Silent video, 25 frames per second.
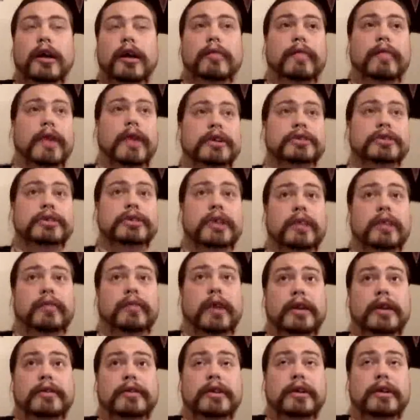Eventually,
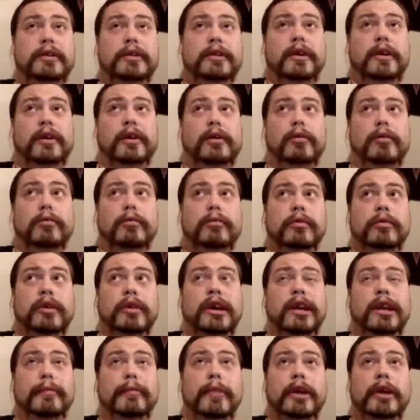if I did, though,
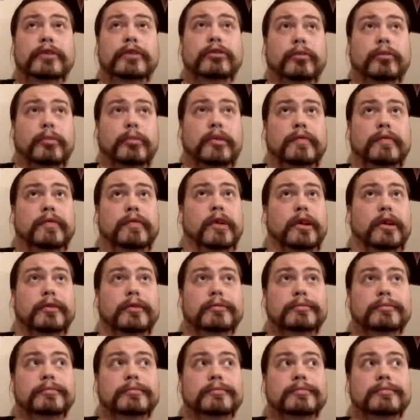animation would be fun.